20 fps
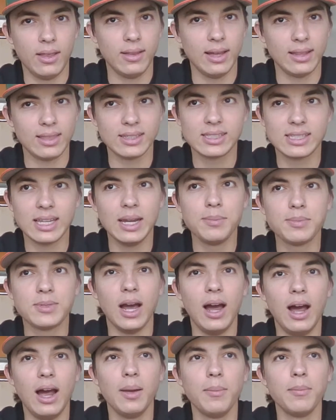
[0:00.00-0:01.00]
at the same
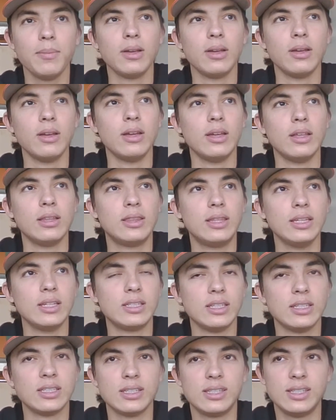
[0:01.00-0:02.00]
time,
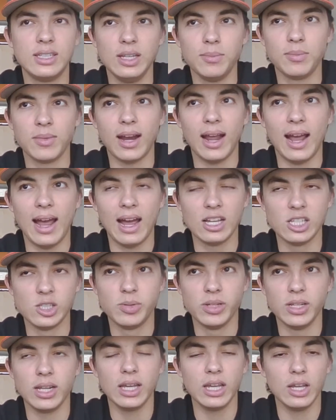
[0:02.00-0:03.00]
this is a team that has
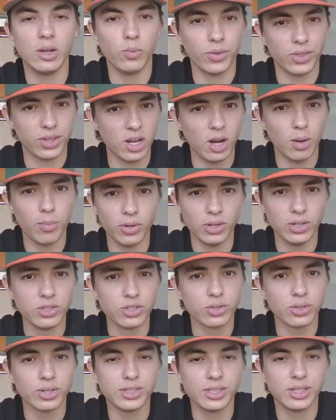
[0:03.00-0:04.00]
been hit with a couple
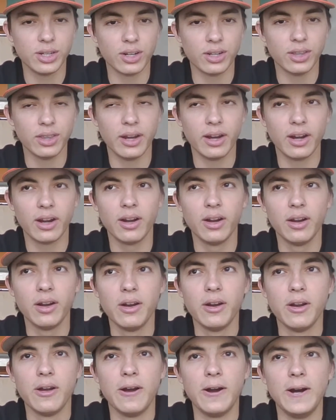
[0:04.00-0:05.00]
injuries here and there.
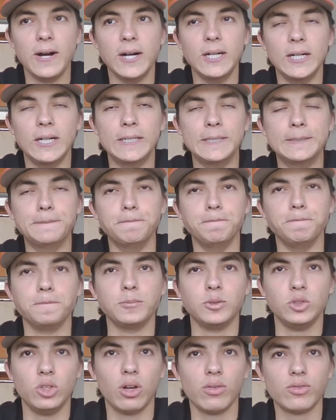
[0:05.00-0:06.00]

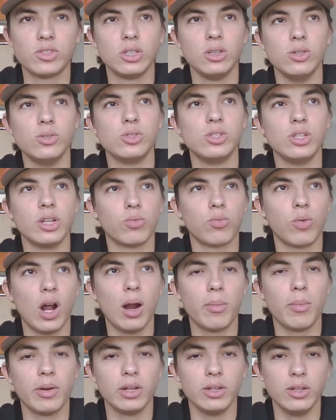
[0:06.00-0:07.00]
You obviously lose Nick
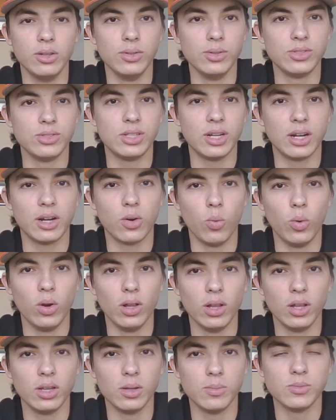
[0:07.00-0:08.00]
Robert, you lose Derek
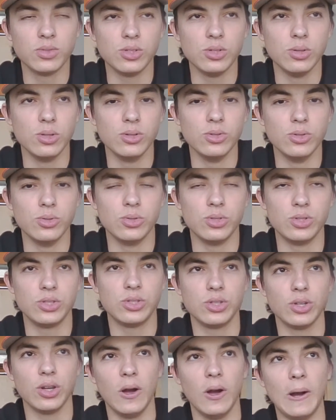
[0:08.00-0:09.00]
Williams, you
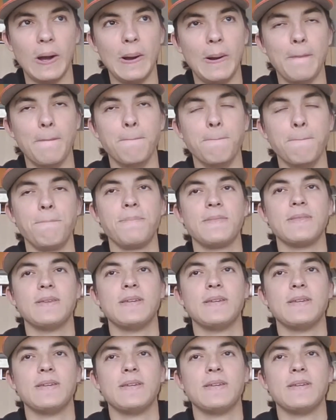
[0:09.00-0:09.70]
lose Todd